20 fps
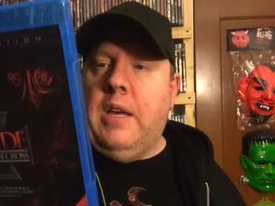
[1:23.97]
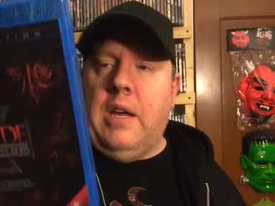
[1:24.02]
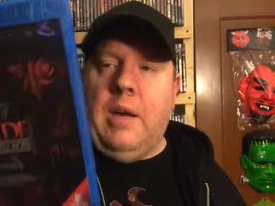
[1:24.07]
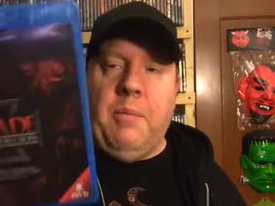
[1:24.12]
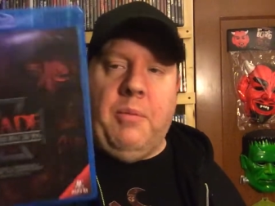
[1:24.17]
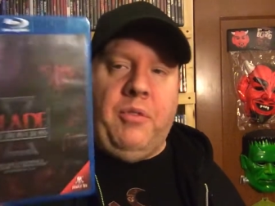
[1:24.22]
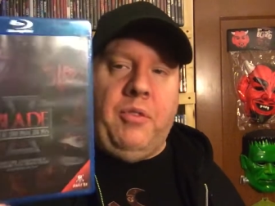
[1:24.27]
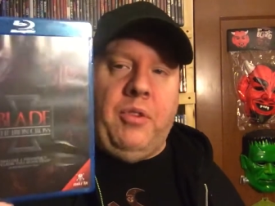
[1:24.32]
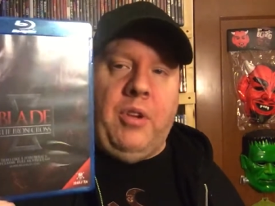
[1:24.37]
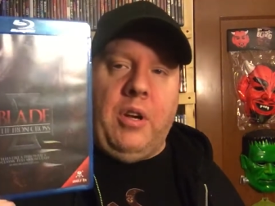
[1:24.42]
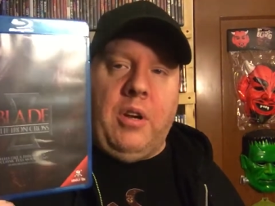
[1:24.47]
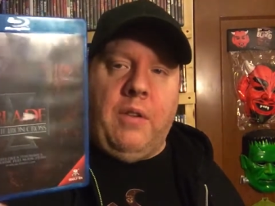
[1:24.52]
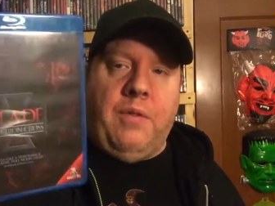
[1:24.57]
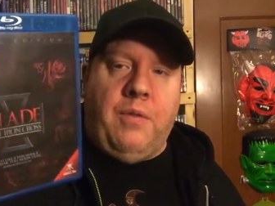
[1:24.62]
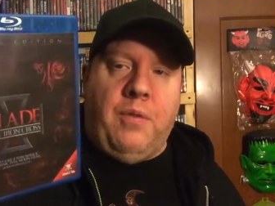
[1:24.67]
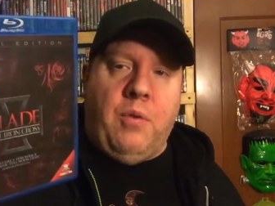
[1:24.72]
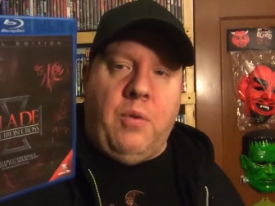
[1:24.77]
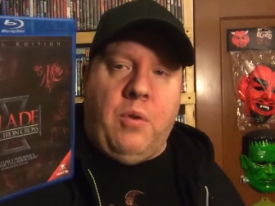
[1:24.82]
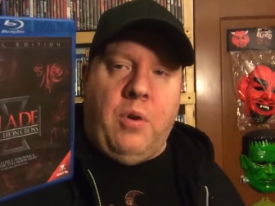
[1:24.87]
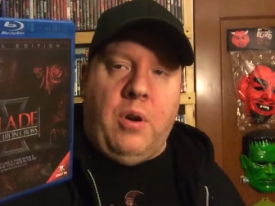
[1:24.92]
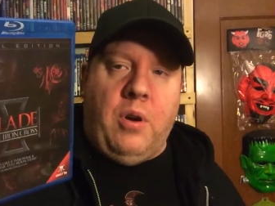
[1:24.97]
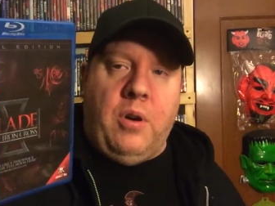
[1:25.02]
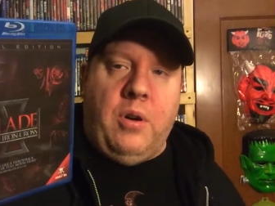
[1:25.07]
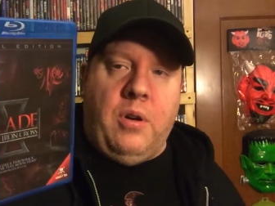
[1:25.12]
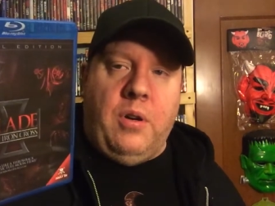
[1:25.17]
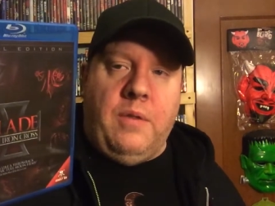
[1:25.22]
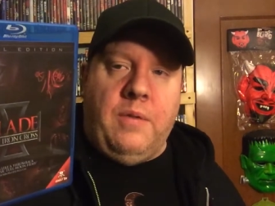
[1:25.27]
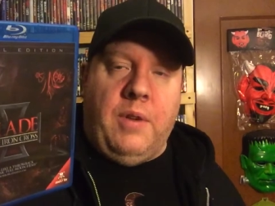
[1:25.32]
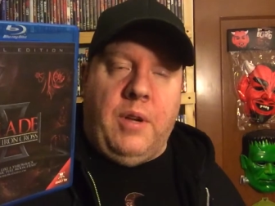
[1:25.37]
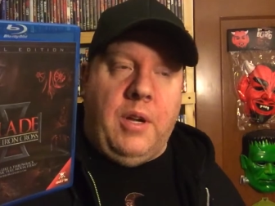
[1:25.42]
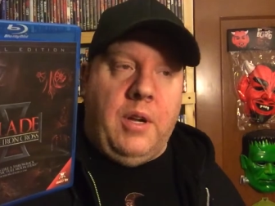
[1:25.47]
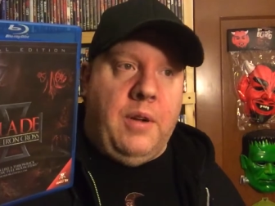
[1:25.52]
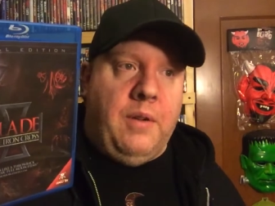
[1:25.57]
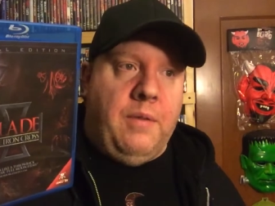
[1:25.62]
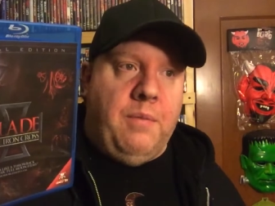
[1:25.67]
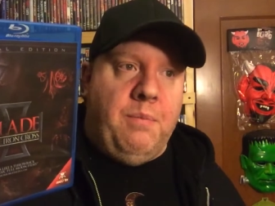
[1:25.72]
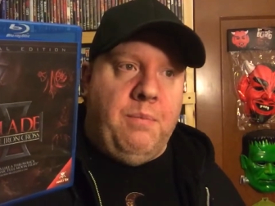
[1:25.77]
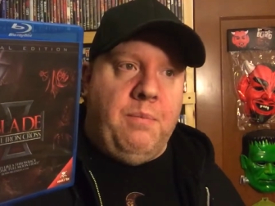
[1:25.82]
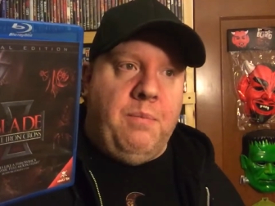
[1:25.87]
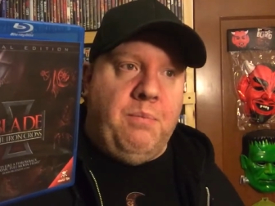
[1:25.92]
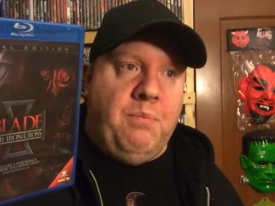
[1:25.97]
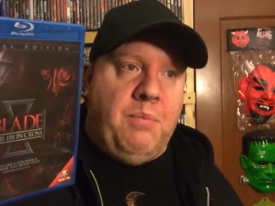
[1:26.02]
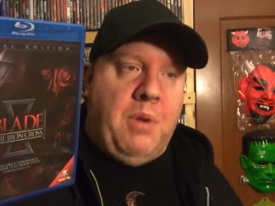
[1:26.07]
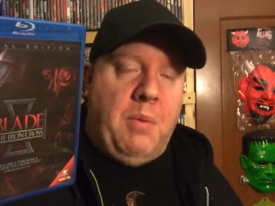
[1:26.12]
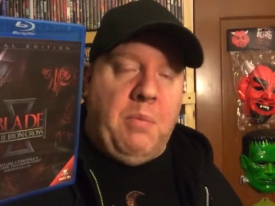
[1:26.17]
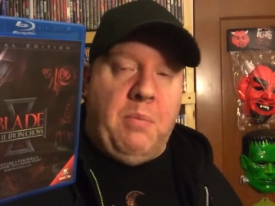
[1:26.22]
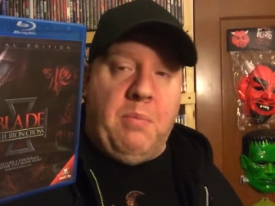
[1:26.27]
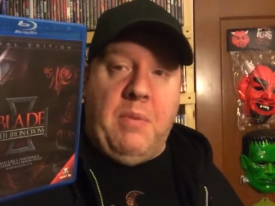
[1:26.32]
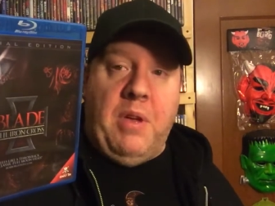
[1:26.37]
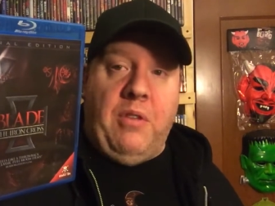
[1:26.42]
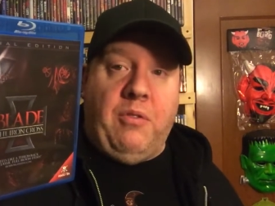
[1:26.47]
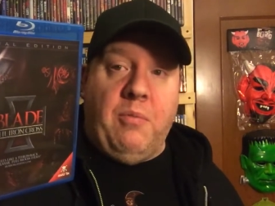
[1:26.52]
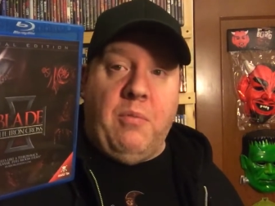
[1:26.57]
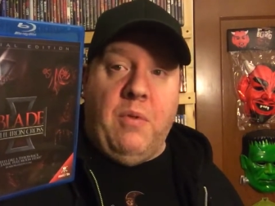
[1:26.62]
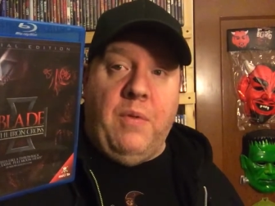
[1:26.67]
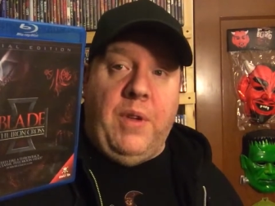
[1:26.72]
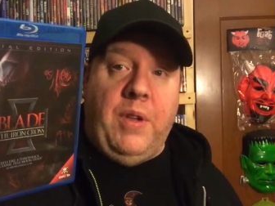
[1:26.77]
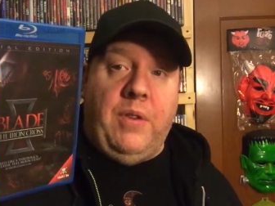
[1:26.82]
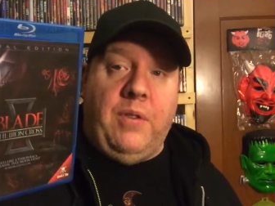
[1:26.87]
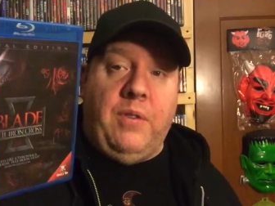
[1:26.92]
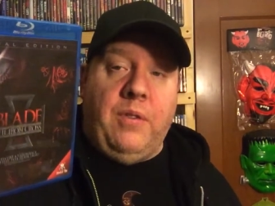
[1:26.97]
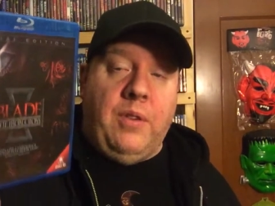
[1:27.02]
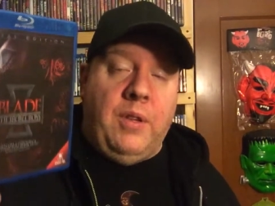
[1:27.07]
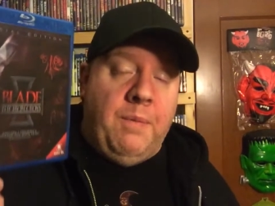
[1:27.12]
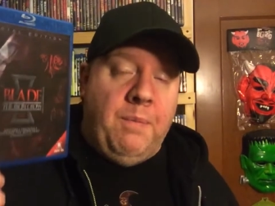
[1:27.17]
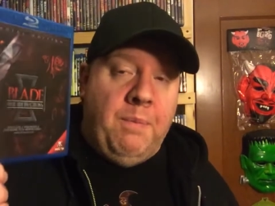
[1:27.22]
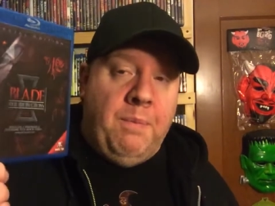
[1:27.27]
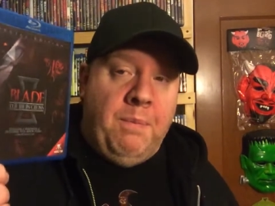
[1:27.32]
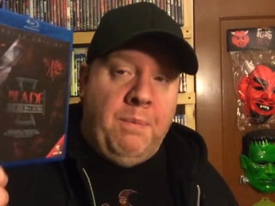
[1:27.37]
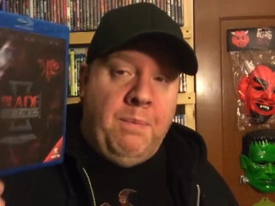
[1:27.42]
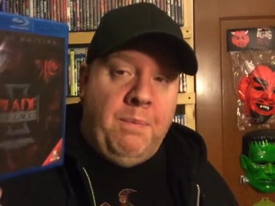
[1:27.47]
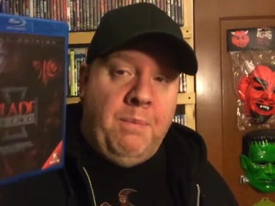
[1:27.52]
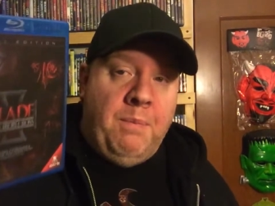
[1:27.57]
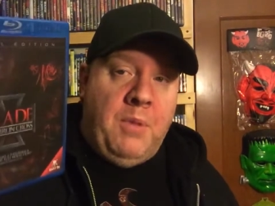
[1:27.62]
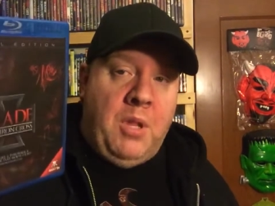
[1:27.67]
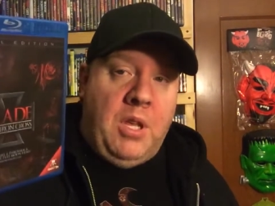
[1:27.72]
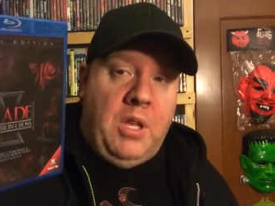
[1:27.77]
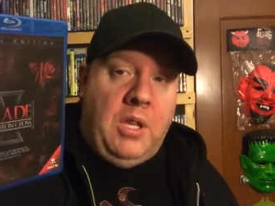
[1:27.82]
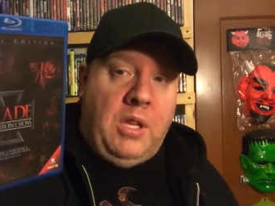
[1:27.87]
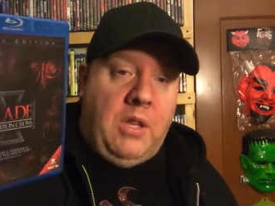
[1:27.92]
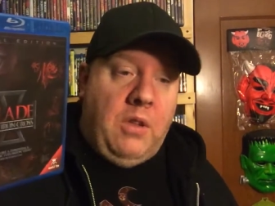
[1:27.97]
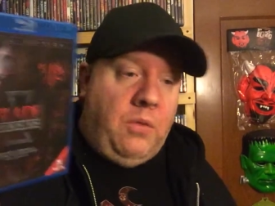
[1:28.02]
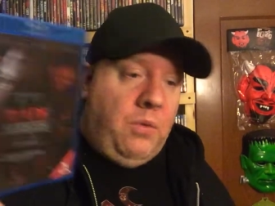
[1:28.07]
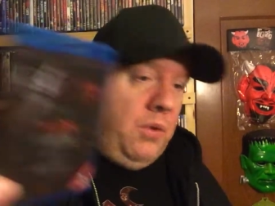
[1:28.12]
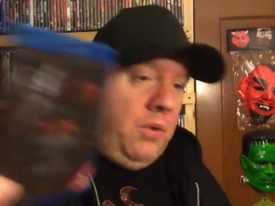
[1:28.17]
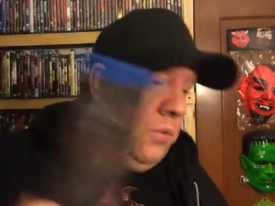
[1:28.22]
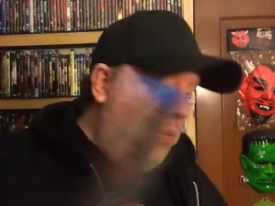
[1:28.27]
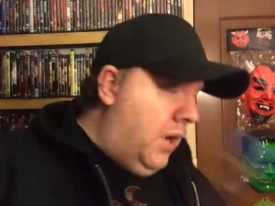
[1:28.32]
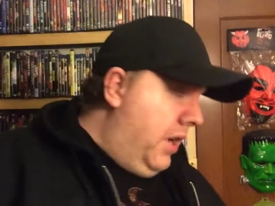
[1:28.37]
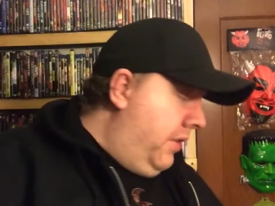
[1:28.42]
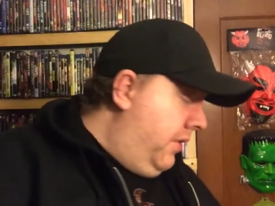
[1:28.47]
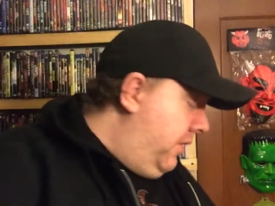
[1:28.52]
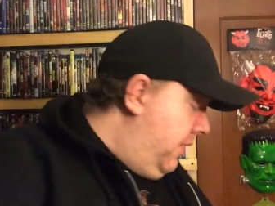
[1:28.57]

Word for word: I'm a sucker for uh, Puppet Master movies. Good one to watch